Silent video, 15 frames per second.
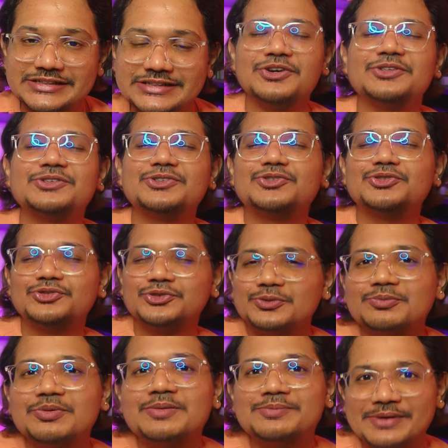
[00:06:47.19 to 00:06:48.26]
The author's
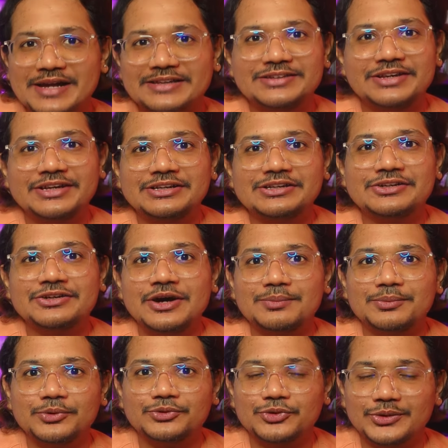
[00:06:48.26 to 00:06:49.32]
super practical uh,
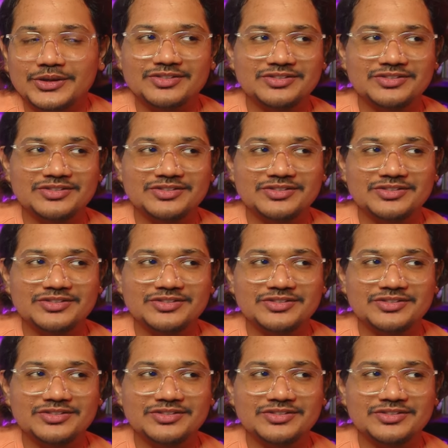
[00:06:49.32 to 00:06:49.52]
approach, okay?